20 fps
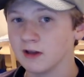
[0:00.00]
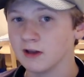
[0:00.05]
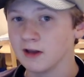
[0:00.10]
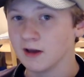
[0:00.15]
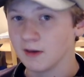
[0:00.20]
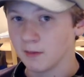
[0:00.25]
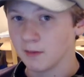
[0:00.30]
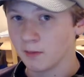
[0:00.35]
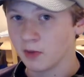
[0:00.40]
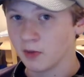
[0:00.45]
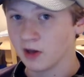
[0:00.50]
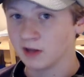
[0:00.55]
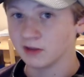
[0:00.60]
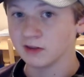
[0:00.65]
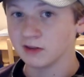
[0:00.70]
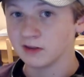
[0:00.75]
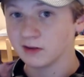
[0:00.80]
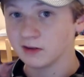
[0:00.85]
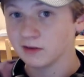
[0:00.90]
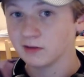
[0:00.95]

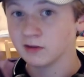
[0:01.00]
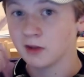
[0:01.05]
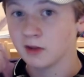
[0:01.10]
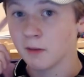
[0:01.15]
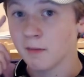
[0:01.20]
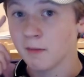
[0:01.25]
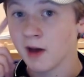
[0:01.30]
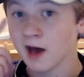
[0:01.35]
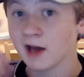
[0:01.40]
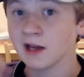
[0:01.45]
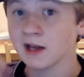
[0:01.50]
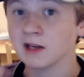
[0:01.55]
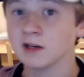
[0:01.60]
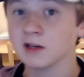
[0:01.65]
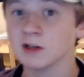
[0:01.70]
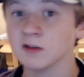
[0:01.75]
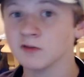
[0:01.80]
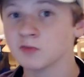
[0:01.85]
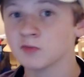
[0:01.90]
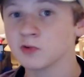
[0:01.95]
but the mind
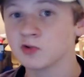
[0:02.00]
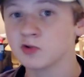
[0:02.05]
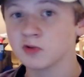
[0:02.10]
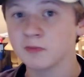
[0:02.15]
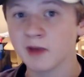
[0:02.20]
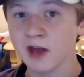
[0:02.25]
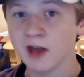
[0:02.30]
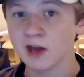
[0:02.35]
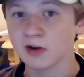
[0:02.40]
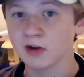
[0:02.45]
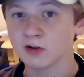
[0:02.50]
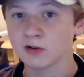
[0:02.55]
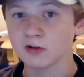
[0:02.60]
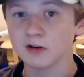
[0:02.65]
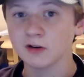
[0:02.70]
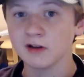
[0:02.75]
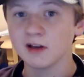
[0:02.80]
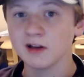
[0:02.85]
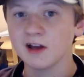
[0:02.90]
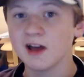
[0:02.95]
of Bruce Banner,
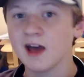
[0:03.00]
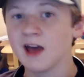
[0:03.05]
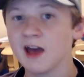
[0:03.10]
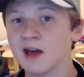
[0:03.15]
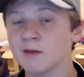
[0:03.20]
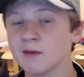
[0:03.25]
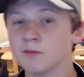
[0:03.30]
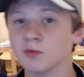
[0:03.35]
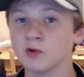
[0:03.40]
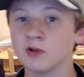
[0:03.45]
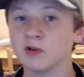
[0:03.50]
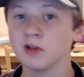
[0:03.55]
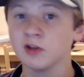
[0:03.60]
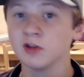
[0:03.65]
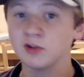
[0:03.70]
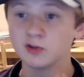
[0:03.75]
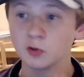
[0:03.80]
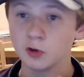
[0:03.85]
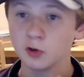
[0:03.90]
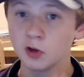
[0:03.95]
and
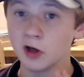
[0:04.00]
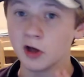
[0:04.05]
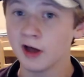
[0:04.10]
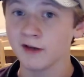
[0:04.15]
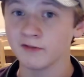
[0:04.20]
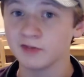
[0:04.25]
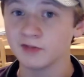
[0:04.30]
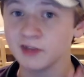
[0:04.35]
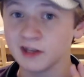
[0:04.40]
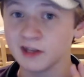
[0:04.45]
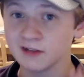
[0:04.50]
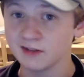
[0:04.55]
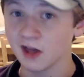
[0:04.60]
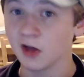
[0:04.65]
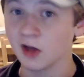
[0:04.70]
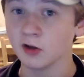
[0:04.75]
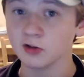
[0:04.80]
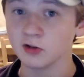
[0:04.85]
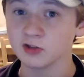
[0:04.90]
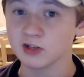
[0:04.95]
so he'll have the
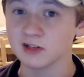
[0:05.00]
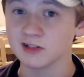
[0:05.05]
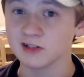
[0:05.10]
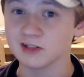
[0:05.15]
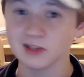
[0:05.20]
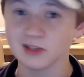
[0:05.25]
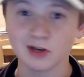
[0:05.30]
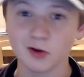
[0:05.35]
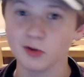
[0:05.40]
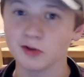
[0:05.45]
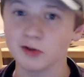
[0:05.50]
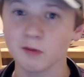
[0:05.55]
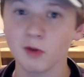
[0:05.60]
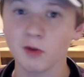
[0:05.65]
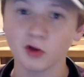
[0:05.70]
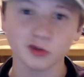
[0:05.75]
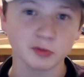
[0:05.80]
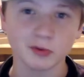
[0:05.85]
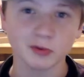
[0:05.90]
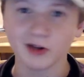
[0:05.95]
intelligence, you know, the
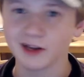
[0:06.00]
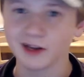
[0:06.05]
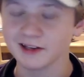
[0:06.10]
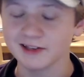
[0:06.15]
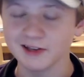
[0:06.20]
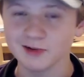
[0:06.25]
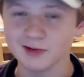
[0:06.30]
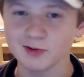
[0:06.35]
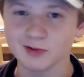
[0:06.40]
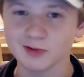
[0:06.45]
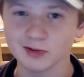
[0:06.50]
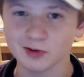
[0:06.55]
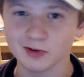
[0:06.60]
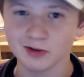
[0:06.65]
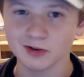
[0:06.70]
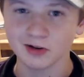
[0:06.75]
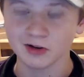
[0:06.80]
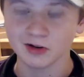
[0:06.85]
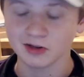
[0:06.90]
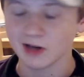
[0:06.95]
multiple IQs,
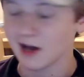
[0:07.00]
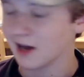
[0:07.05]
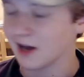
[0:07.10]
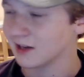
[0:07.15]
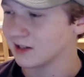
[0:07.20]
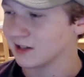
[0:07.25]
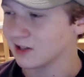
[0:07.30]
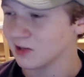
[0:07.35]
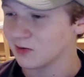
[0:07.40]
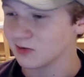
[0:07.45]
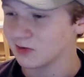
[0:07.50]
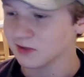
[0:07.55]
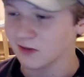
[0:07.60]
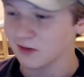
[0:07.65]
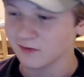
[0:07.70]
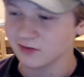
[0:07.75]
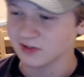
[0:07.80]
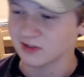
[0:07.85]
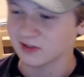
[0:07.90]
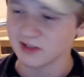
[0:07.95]
or not IQs, the
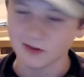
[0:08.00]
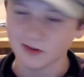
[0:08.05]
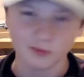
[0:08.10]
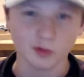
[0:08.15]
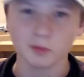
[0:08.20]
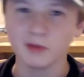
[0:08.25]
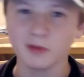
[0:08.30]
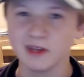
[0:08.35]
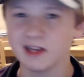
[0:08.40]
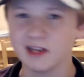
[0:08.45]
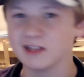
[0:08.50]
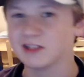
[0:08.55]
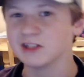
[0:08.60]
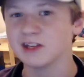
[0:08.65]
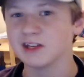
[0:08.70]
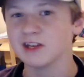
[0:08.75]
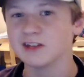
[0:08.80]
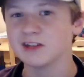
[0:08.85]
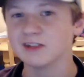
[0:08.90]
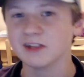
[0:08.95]
several
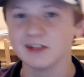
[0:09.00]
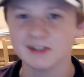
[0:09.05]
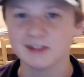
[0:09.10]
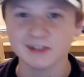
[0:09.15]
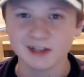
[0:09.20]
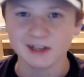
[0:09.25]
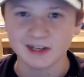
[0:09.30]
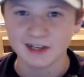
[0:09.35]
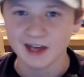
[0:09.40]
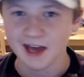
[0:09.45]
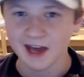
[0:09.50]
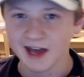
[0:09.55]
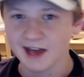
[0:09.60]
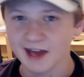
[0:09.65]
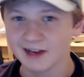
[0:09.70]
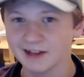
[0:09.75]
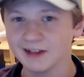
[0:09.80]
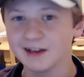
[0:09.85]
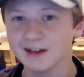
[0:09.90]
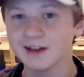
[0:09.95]
PhDs that he said he
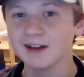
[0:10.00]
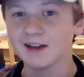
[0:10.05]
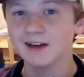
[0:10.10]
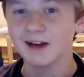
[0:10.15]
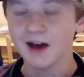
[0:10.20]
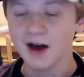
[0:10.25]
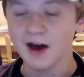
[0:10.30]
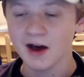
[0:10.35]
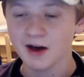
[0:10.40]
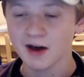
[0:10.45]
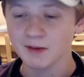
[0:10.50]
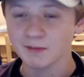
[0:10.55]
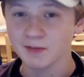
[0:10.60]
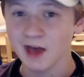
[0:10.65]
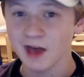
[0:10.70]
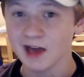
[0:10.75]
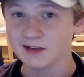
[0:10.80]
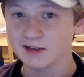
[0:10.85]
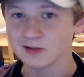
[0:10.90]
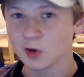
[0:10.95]
had
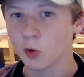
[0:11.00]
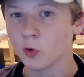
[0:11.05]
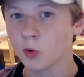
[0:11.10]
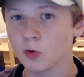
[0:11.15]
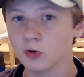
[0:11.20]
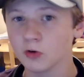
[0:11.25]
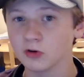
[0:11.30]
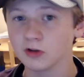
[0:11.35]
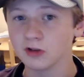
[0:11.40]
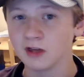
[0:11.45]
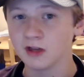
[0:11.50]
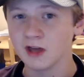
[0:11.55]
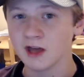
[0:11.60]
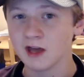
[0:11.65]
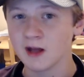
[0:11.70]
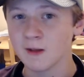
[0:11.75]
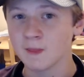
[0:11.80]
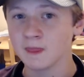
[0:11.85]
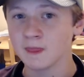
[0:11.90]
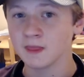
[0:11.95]
as Hulk,
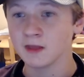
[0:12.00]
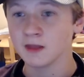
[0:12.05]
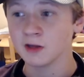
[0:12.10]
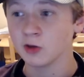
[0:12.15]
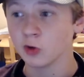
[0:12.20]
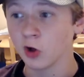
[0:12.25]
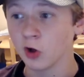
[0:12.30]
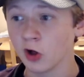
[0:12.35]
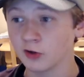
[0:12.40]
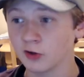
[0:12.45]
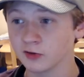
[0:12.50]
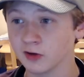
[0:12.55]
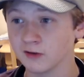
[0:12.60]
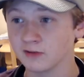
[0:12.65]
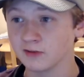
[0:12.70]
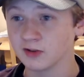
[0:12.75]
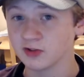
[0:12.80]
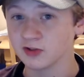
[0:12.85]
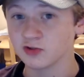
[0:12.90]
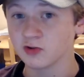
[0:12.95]
and he'll also have
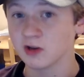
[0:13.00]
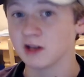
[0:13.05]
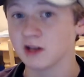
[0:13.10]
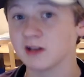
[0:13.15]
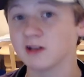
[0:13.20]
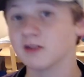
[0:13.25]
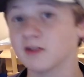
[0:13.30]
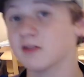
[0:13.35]
the strength